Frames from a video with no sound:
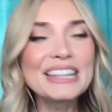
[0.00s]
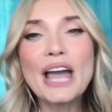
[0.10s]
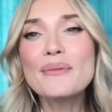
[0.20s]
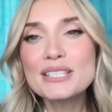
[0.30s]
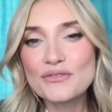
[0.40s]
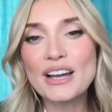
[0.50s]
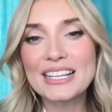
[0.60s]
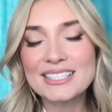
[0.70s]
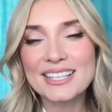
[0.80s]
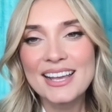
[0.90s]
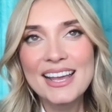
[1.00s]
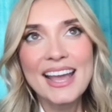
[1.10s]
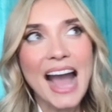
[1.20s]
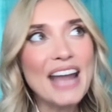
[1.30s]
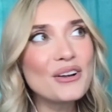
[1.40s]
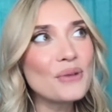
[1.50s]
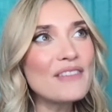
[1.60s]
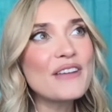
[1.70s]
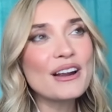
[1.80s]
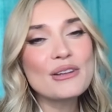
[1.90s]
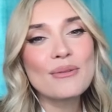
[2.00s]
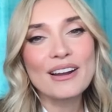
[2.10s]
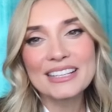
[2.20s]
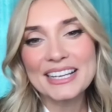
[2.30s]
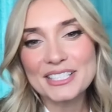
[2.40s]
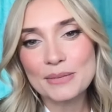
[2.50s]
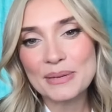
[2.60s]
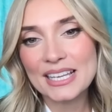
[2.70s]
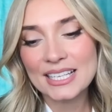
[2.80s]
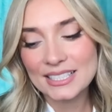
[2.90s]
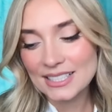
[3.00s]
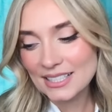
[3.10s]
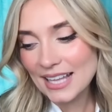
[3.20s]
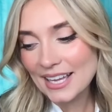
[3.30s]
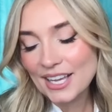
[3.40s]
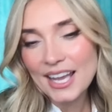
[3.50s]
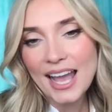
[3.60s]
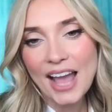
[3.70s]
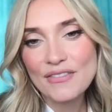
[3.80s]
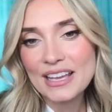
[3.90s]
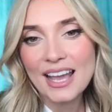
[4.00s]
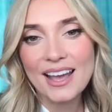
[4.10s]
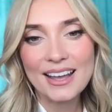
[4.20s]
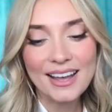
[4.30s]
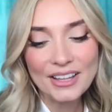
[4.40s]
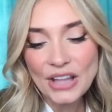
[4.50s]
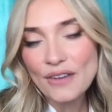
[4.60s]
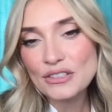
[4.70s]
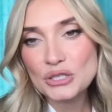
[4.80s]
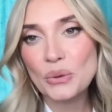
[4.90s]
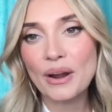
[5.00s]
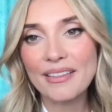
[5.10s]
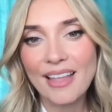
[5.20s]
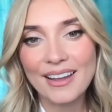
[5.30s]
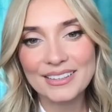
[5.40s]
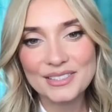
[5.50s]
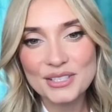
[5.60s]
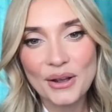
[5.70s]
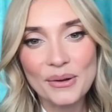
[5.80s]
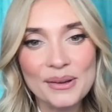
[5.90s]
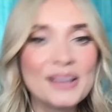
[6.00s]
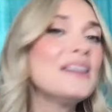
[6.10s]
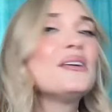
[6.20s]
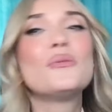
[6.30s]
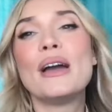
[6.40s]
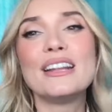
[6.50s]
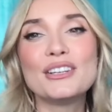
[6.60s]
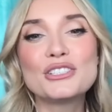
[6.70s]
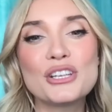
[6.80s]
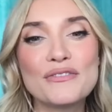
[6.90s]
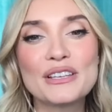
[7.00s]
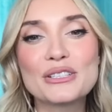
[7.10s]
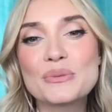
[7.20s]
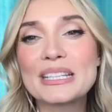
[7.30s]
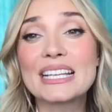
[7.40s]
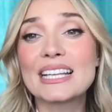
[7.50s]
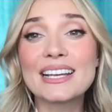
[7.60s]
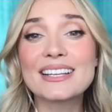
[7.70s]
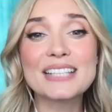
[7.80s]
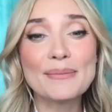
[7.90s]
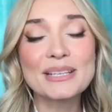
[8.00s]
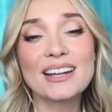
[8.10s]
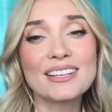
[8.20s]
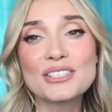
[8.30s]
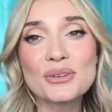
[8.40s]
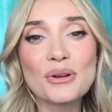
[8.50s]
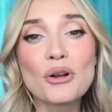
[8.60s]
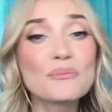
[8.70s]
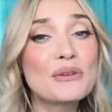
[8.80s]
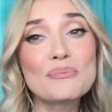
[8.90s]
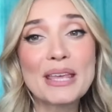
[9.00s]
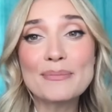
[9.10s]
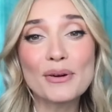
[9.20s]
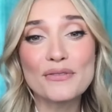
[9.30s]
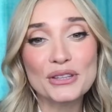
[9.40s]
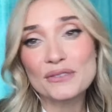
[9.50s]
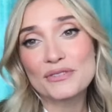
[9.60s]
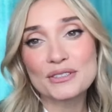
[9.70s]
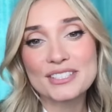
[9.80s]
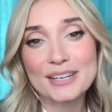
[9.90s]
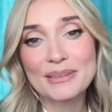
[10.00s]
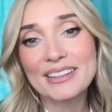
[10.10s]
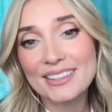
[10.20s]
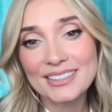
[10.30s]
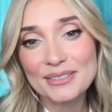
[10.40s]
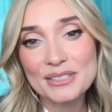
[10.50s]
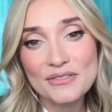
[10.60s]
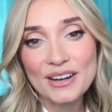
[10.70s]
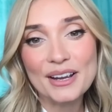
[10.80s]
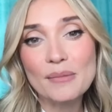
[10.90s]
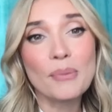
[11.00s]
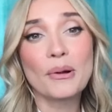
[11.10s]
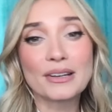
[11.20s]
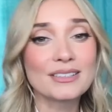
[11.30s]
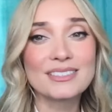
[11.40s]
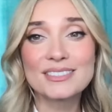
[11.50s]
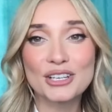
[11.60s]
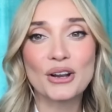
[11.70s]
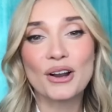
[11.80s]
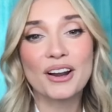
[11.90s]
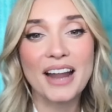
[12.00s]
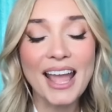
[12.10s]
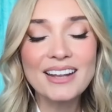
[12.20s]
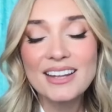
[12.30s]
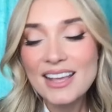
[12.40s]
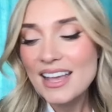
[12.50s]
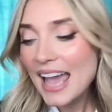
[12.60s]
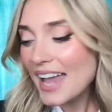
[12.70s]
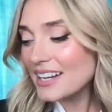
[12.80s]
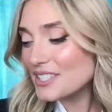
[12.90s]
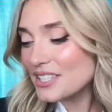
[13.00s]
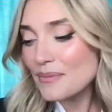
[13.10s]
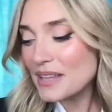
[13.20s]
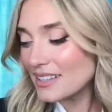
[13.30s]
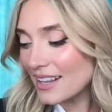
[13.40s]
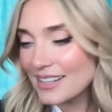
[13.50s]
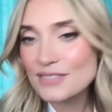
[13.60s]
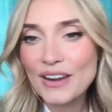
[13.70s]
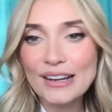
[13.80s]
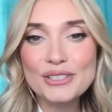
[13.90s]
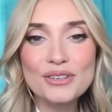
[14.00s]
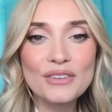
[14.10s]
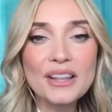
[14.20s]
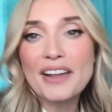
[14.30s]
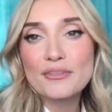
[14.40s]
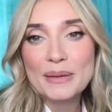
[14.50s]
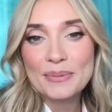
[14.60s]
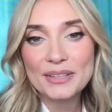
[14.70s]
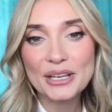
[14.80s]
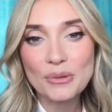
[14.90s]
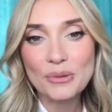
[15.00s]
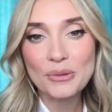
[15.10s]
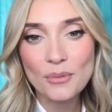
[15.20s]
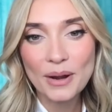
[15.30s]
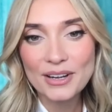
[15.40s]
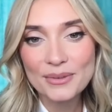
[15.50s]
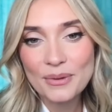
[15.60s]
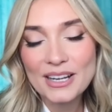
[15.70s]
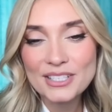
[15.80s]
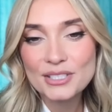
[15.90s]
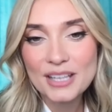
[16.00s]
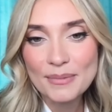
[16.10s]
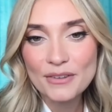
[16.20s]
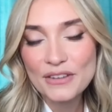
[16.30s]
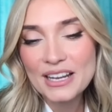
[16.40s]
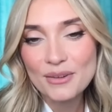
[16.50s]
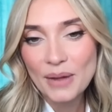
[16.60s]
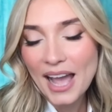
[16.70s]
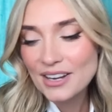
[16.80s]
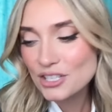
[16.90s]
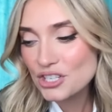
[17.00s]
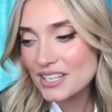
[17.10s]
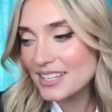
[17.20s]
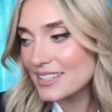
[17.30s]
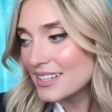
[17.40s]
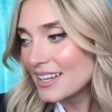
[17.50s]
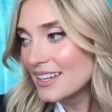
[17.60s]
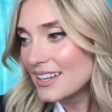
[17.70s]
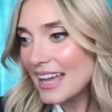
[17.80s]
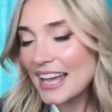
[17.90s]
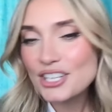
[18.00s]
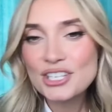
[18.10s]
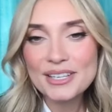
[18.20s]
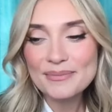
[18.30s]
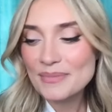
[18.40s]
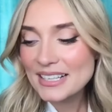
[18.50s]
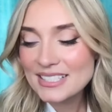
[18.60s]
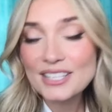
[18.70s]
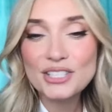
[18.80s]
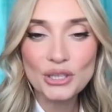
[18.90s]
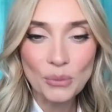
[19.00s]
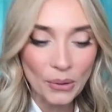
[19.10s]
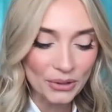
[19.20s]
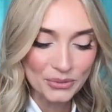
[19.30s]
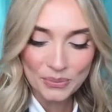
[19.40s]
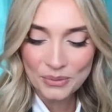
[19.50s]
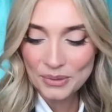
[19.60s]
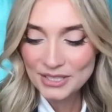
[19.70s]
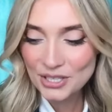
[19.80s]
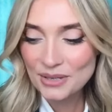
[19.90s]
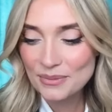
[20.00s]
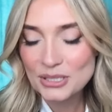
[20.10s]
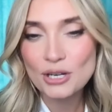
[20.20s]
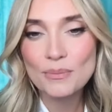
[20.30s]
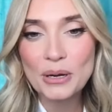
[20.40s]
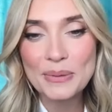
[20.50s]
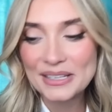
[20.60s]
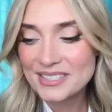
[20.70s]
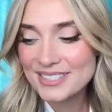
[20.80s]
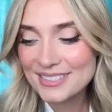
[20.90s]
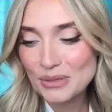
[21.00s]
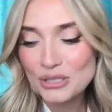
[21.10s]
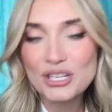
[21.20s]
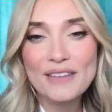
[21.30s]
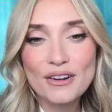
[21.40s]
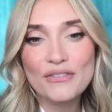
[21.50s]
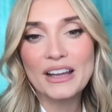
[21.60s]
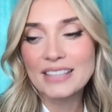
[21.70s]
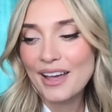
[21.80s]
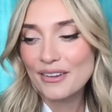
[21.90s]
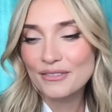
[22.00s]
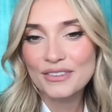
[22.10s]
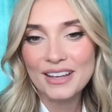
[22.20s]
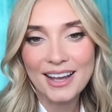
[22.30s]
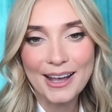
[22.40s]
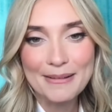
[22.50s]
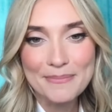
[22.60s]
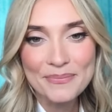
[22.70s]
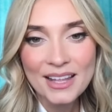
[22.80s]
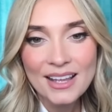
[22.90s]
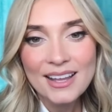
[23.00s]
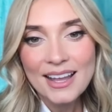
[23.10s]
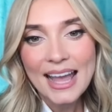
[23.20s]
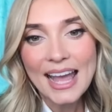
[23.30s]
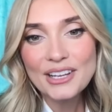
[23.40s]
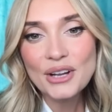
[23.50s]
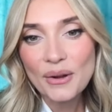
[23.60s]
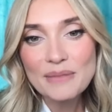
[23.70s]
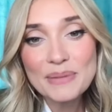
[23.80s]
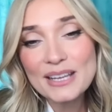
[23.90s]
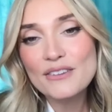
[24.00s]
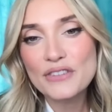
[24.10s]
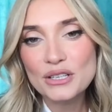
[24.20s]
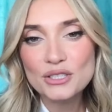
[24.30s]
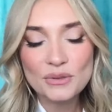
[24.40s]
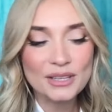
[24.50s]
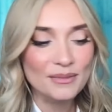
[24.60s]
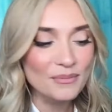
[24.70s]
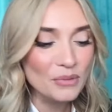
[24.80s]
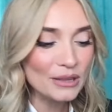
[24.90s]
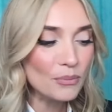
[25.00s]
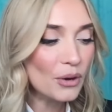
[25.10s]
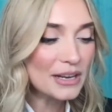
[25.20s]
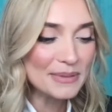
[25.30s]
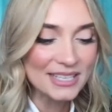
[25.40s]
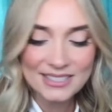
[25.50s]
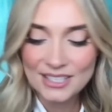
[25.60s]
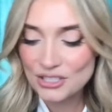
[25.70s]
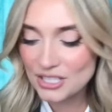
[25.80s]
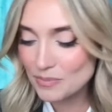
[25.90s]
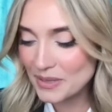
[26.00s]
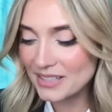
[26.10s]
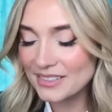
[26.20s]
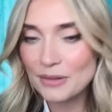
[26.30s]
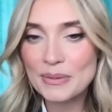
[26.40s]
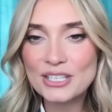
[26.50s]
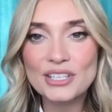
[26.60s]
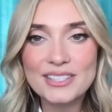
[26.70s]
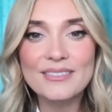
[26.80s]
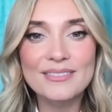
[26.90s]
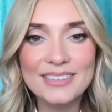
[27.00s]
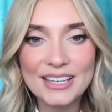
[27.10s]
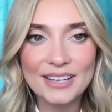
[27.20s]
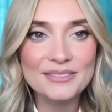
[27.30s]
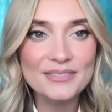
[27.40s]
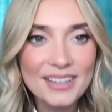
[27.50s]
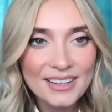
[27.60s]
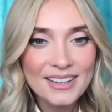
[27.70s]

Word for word: that was fun. It's I don't, I very rarely get to be like having a, a love storyline. So when she feels really accepted into a group of people for the first time, I think that was very important to her. And, and is something that is very true of a lot of people. Like where, where, do, where does summer fit in? How does she, how does she exist in the world? What's her, what's her purpose? Will she ever find love? Um, and, you know, and being fused with, with Morty because they're just being little bitches and, you know,